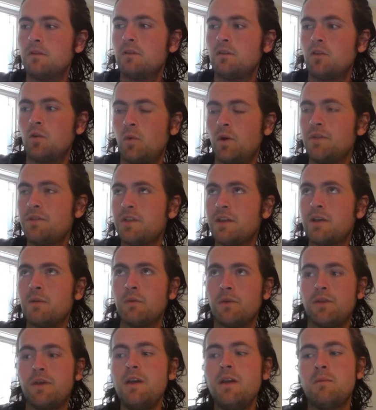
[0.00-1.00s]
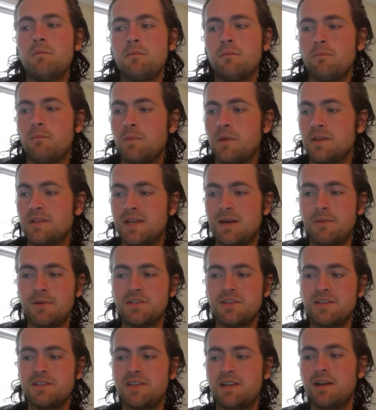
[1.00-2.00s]
the one thing with him is how much
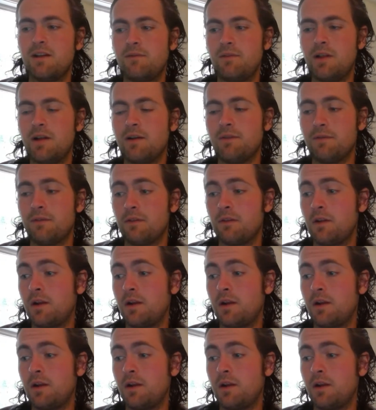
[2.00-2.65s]
does he have left?